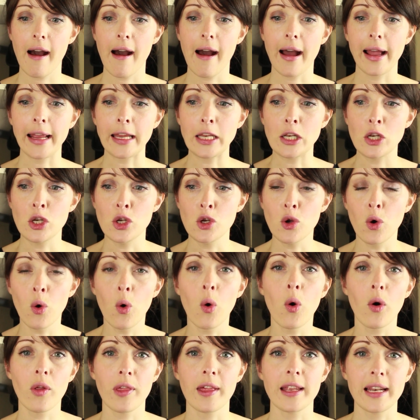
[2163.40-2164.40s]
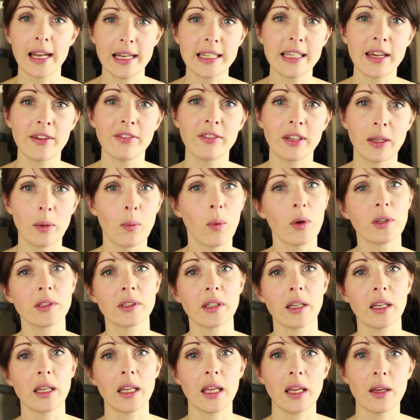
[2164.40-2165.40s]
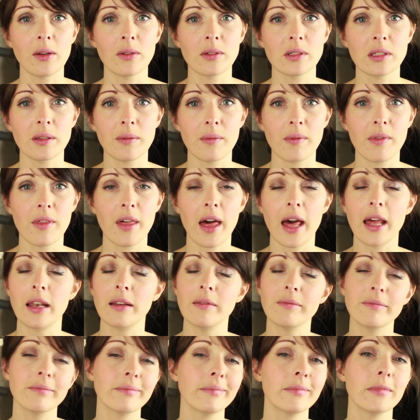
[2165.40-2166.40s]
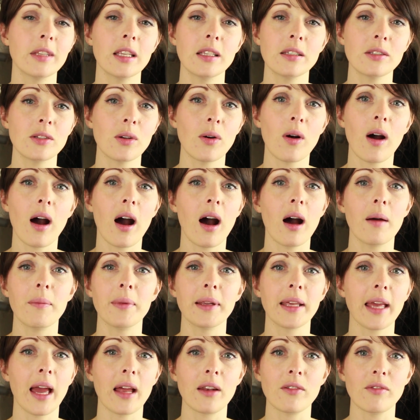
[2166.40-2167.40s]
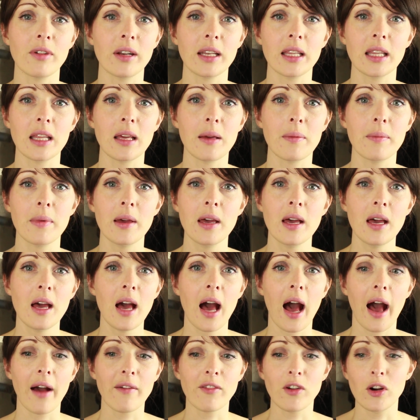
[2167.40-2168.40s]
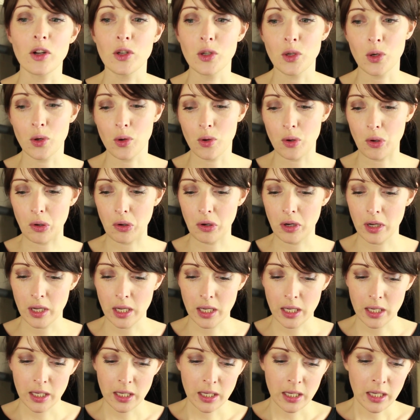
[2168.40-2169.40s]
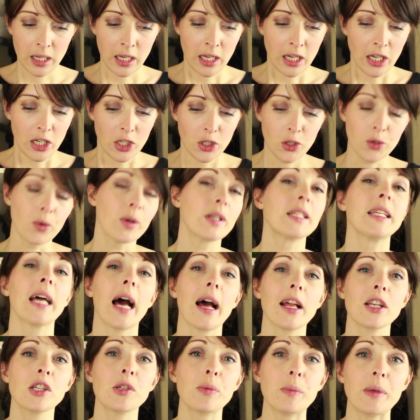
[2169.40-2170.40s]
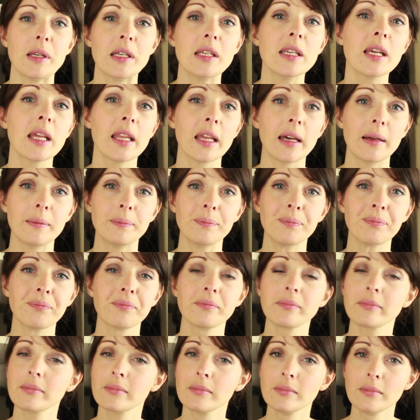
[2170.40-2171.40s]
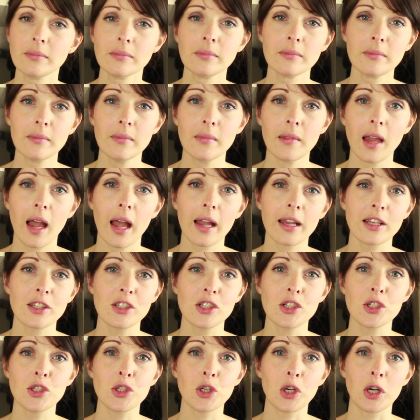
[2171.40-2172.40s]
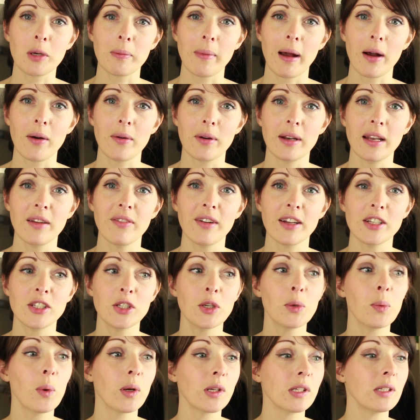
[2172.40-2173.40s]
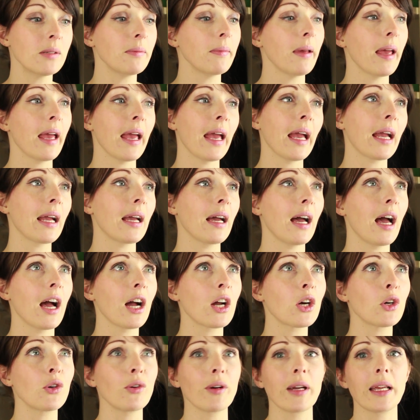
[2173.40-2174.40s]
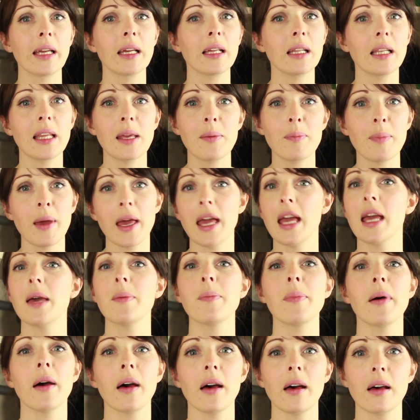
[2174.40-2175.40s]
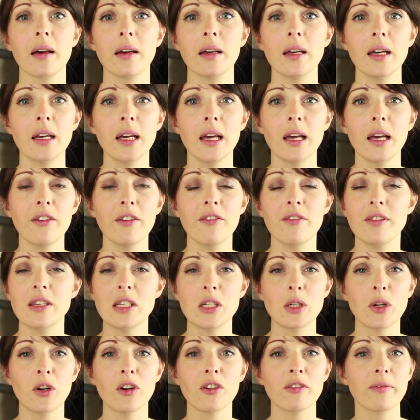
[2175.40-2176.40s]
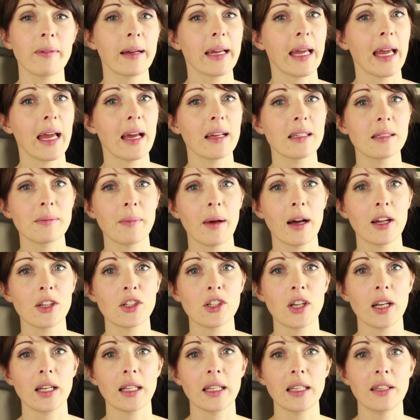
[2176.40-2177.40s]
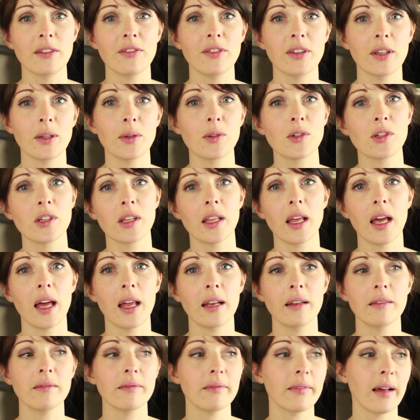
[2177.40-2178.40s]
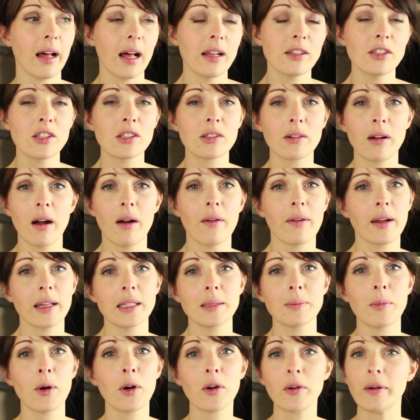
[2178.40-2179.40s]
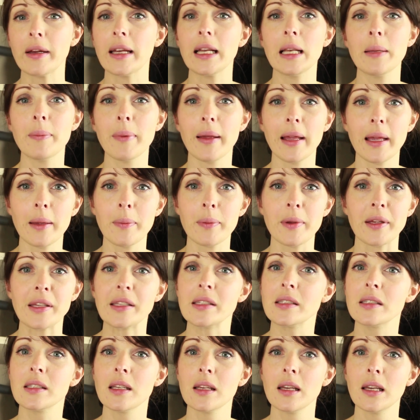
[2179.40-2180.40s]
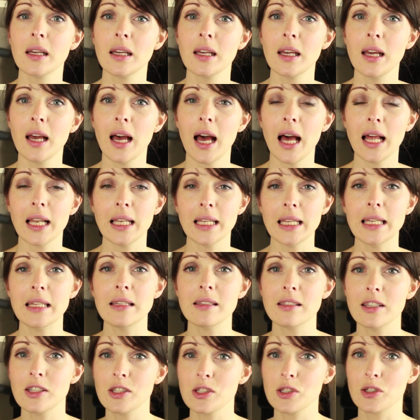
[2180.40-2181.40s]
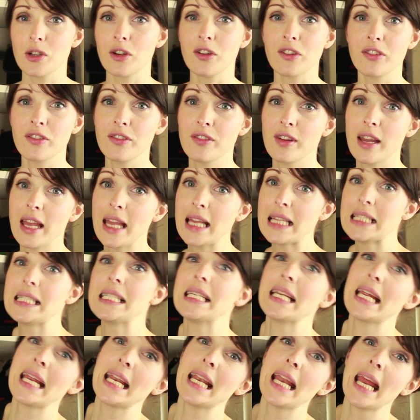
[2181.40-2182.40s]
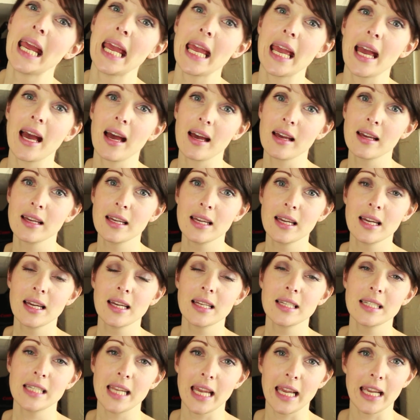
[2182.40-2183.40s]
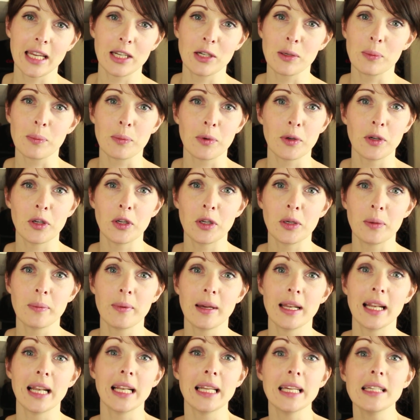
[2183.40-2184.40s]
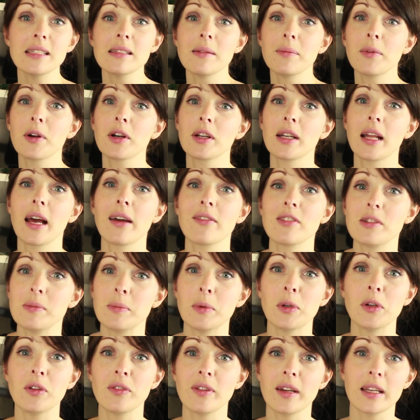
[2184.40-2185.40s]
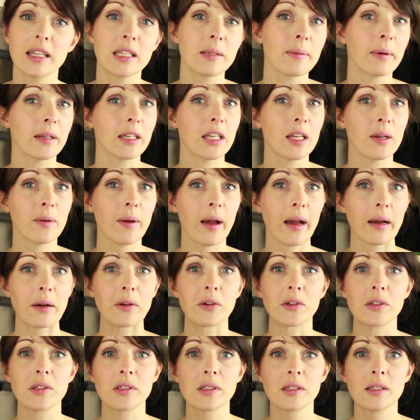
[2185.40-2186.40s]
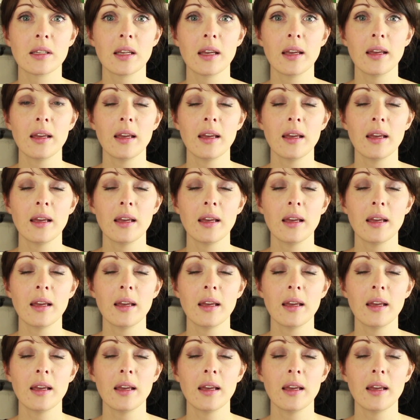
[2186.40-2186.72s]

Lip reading: I know that I definitely wasn't going to use them, then there's no harm in getting rid of them. I've got no attachment to them. I can just chuck them out. And if I do want to make a crinkly paper video for my ASMR channel in the future, then I'll just go out and get some more crinkly papers. At least the stuff isn't in here taking up room, and at least I'm not going to have to move it to my new house.